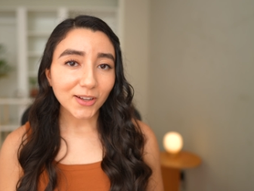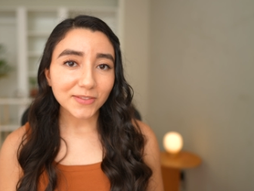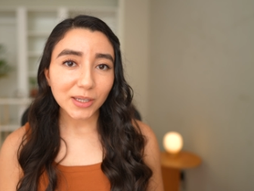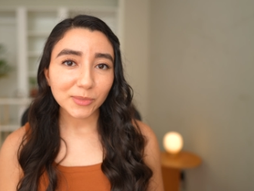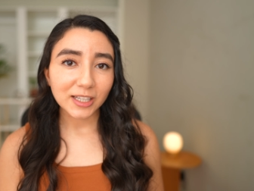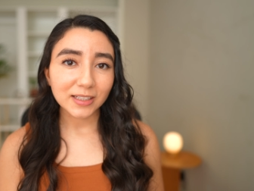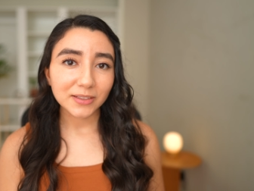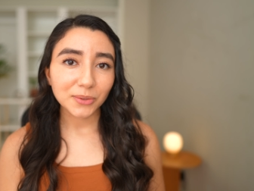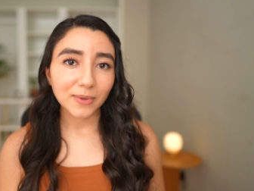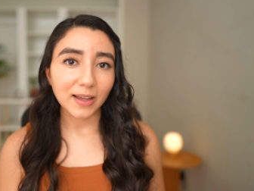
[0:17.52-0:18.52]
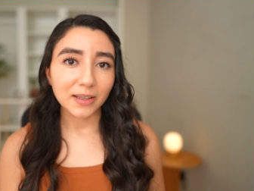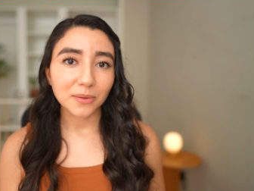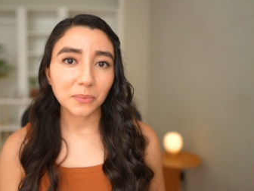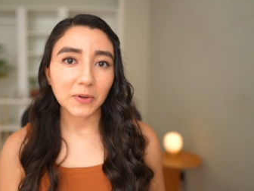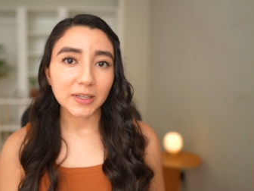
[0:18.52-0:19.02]
off that plane in
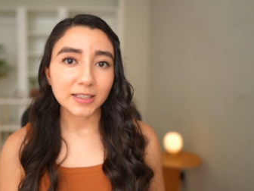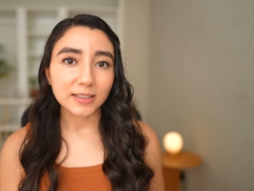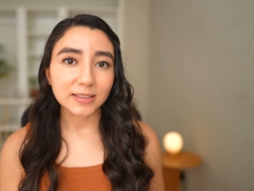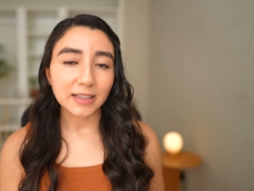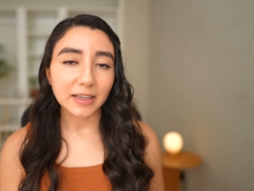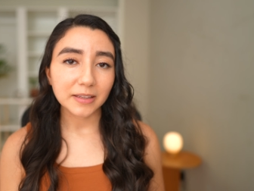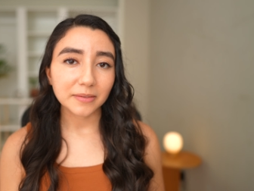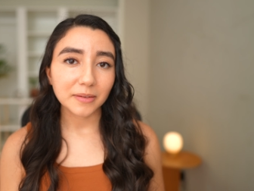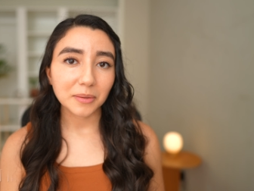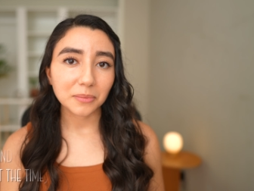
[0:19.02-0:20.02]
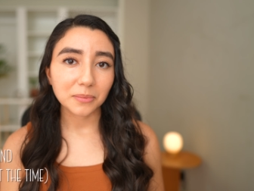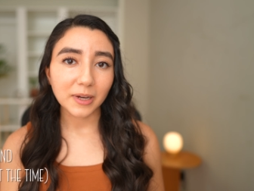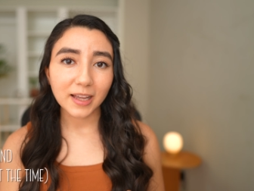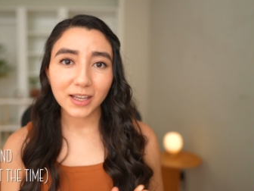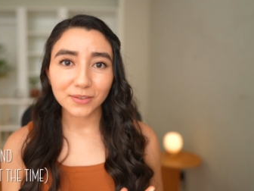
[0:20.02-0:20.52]
Hawaii was like a
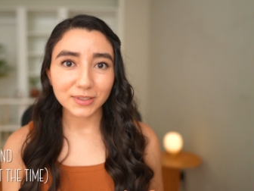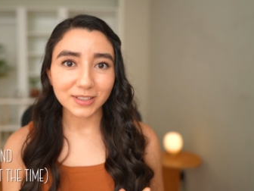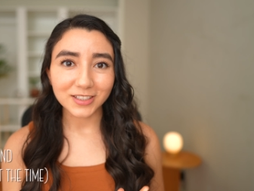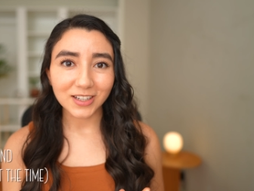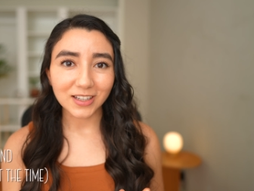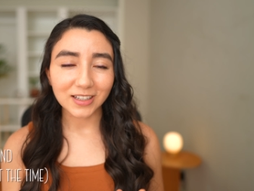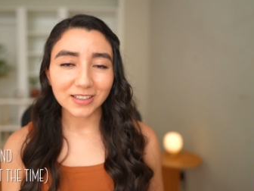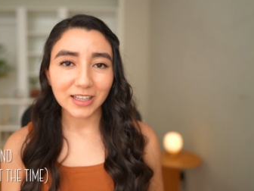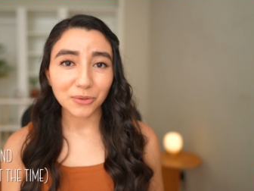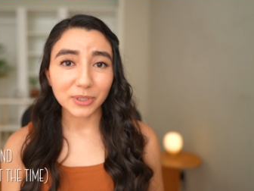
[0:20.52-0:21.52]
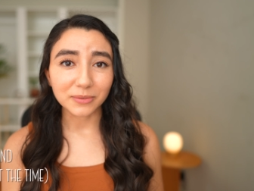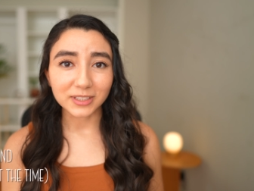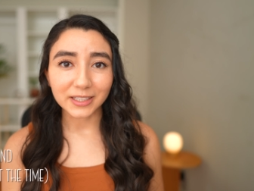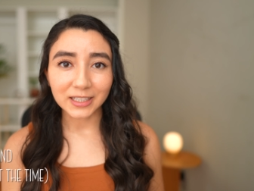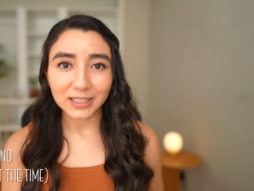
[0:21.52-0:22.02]
ray of sunshine that we
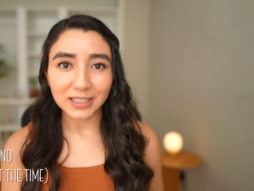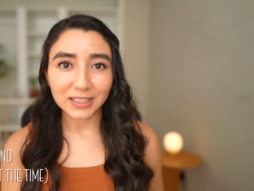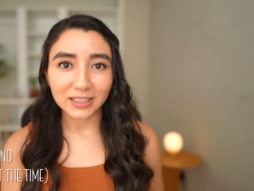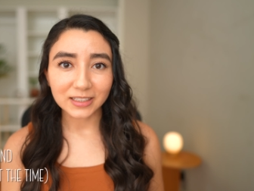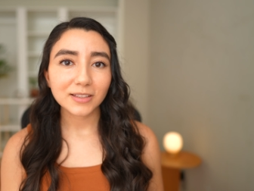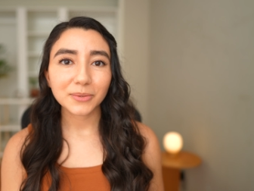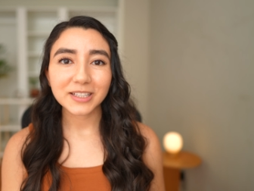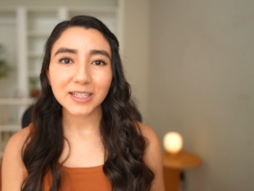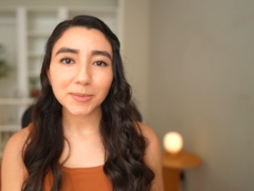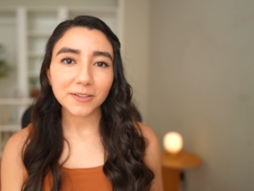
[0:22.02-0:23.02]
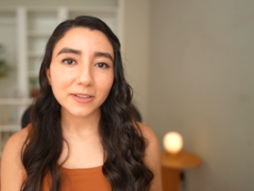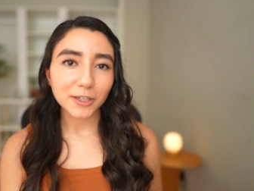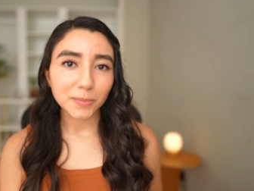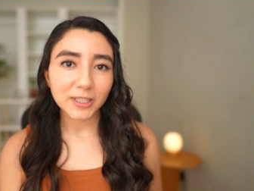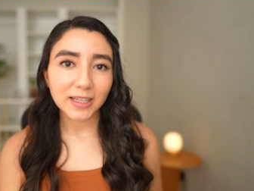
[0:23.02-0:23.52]
really needed. So we stepped off the
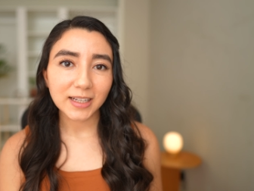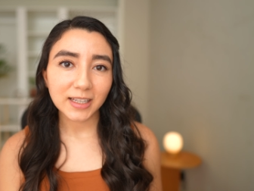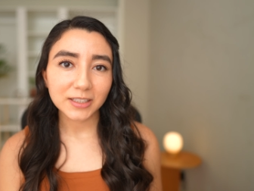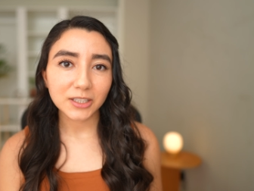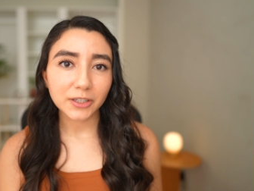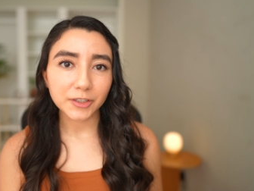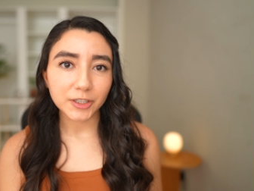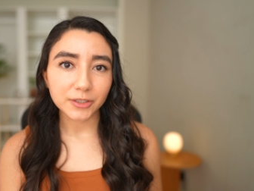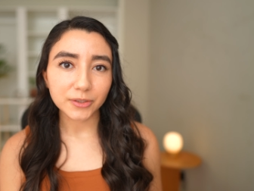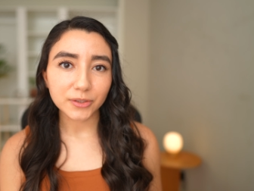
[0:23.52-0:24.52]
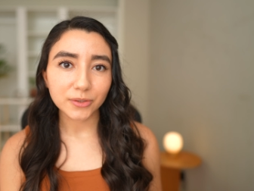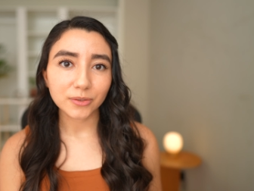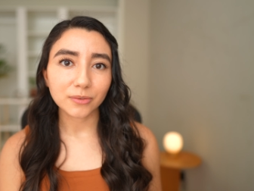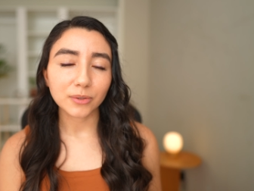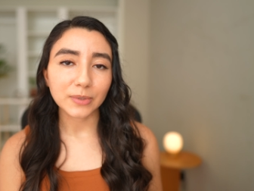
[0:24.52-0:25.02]
airplane and took a shuttle
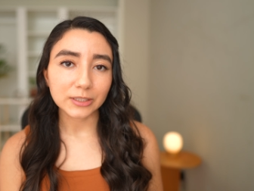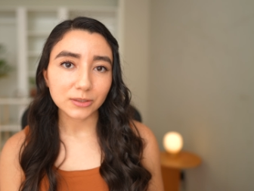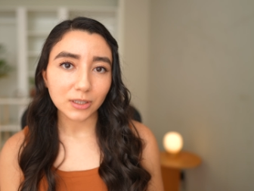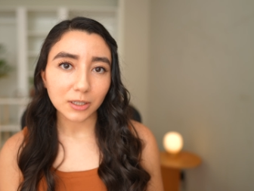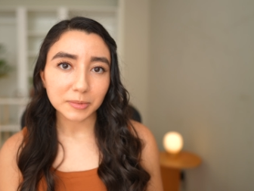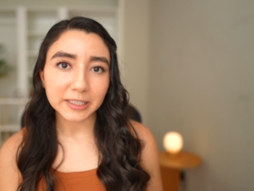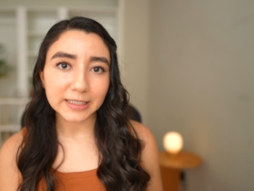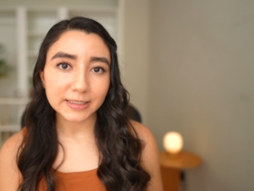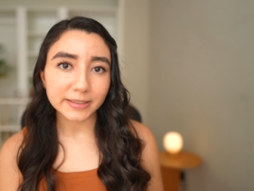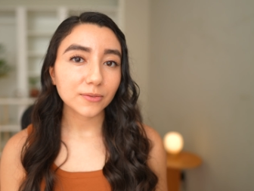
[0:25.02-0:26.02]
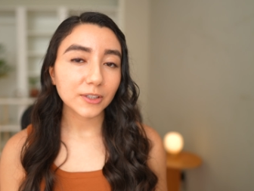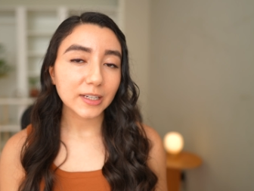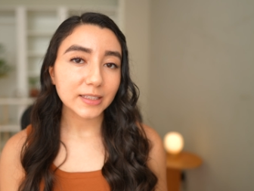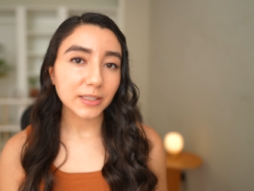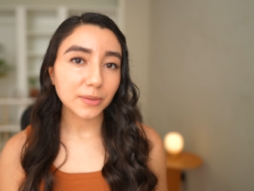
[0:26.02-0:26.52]
to the rental car place. For
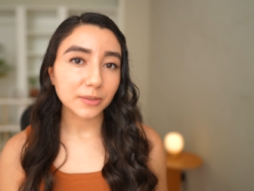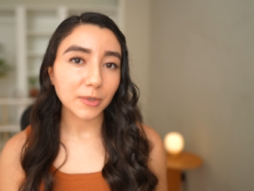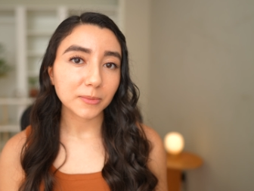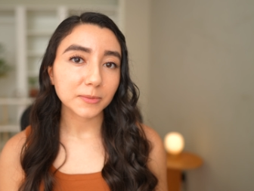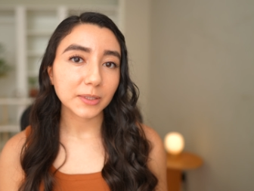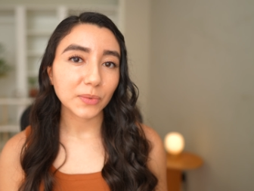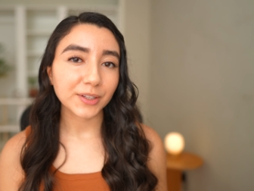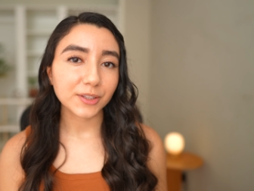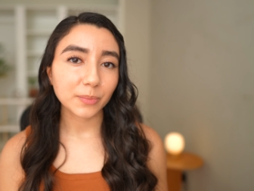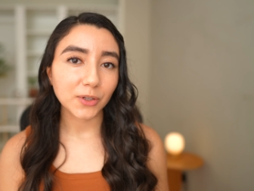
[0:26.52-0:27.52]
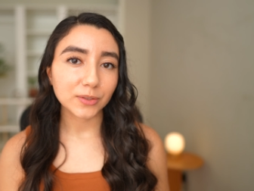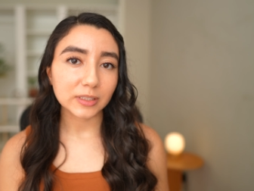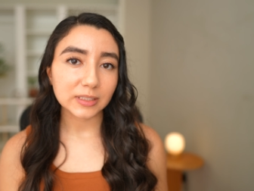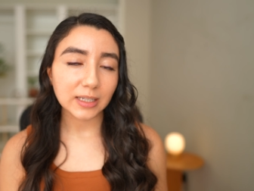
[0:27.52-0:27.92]
us, this was probably one of the most